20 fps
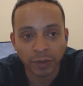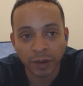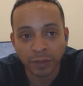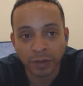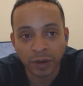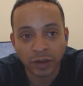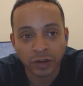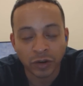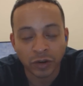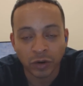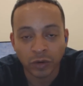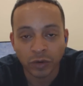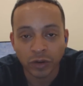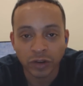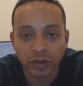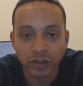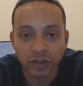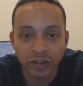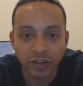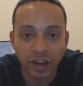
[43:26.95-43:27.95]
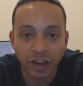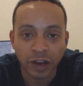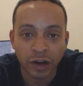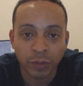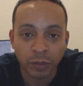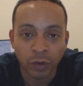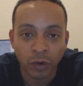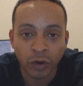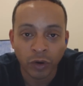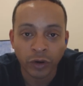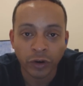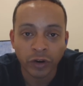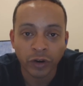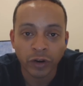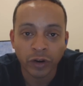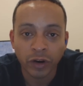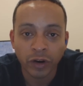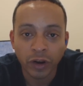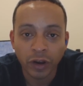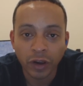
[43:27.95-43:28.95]
Maybe, you know, it's just taking them
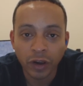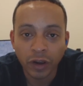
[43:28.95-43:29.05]
longer